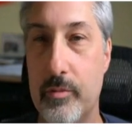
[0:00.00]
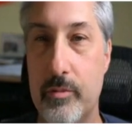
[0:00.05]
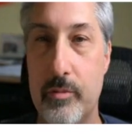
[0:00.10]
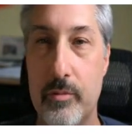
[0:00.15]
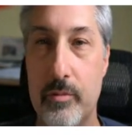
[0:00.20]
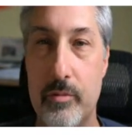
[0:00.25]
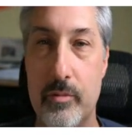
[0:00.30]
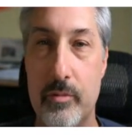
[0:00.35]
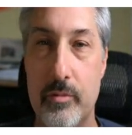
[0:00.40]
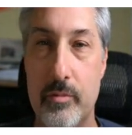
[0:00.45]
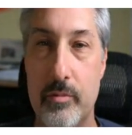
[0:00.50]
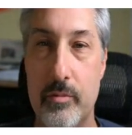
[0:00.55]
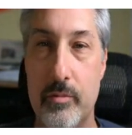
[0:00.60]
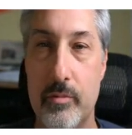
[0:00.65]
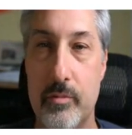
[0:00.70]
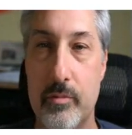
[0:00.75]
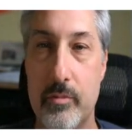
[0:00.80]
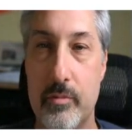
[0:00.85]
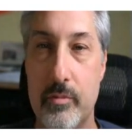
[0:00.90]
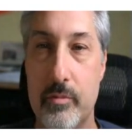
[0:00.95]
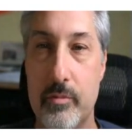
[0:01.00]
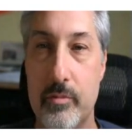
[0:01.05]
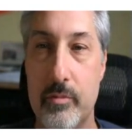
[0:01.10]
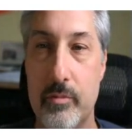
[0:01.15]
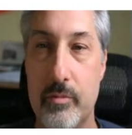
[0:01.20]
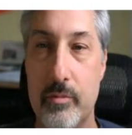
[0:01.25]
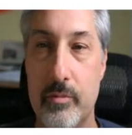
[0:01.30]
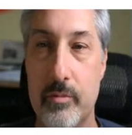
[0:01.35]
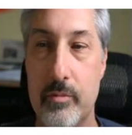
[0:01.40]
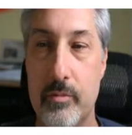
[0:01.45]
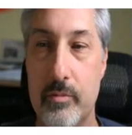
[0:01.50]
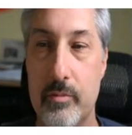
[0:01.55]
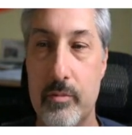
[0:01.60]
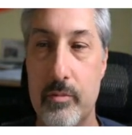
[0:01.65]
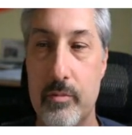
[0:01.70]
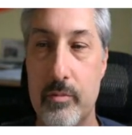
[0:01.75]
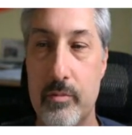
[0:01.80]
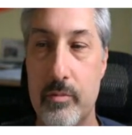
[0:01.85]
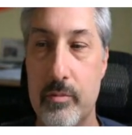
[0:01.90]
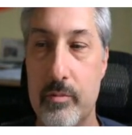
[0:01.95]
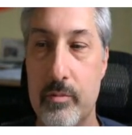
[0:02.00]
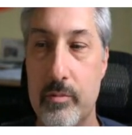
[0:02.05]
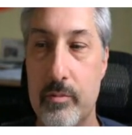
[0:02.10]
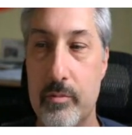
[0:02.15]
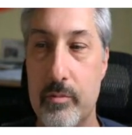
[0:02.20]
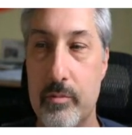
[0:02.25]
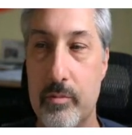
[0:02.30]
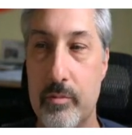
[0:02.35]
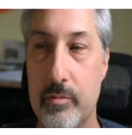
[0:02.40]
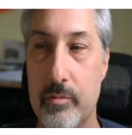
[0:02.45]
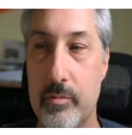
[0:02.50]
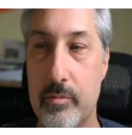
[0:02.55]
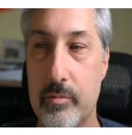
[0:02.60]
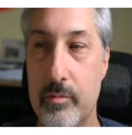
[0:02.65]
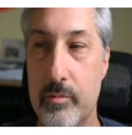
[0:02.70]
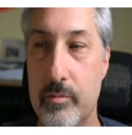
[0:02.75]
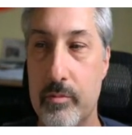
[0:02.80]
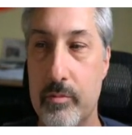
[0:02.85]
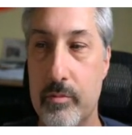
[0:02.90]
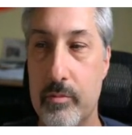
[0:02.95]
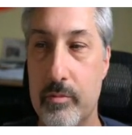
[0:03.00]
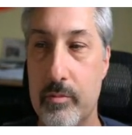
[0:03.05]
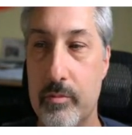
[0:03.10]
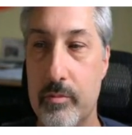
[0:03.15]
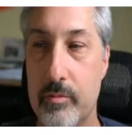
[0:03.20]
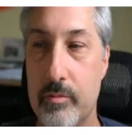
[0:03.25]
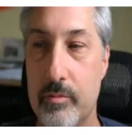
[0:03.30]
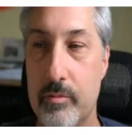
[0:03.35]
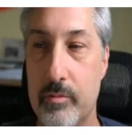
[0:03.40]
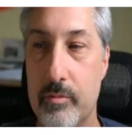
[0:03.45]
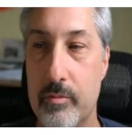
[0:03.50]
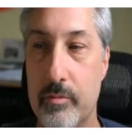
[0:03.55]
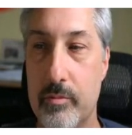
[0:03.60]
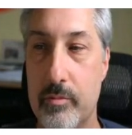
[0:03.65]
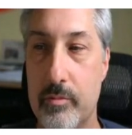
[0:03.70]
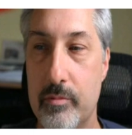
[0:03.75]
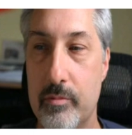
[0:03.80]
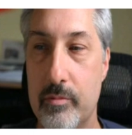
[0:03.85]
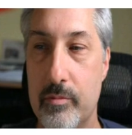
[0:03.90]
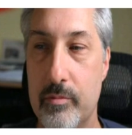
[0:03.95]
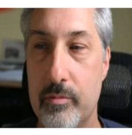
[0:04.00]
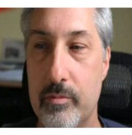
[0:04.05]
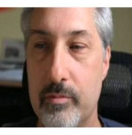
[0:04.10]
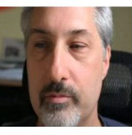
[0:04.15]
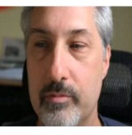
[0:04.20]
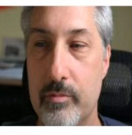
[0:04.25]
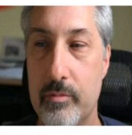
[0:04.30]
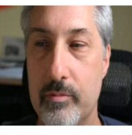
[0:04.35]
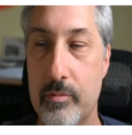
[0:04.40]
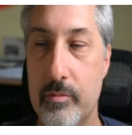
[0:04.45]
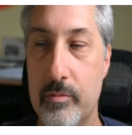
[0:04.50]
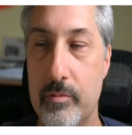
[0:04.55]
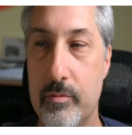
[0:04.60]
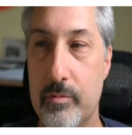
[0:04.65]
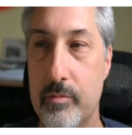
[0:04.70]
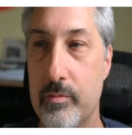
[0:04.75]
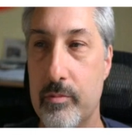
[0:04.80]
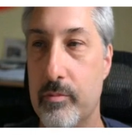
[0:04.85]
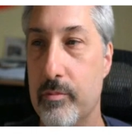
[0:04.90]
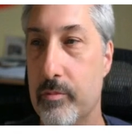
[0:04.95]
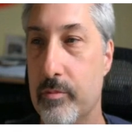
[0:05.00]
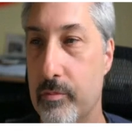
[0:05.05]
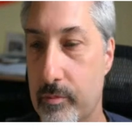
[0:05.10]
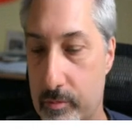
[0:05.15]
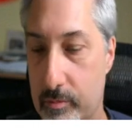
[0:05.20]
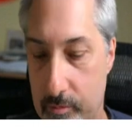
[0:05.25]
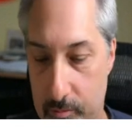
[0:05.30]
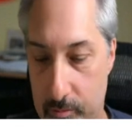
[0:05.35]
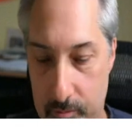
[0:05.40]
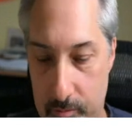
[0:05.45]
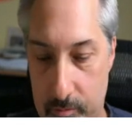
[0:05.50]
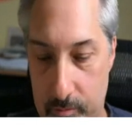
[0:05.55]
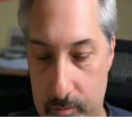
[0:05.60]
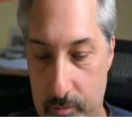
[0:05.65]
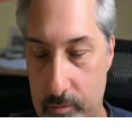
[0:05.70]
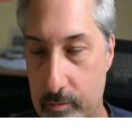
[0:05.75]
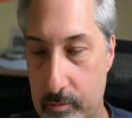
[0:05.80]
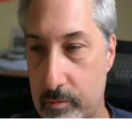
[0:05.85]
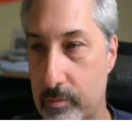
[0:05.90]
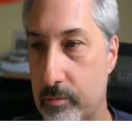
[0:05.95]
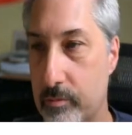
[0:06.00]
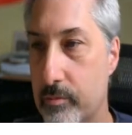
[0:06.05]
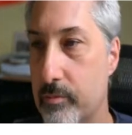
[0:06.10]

Nobody speaks.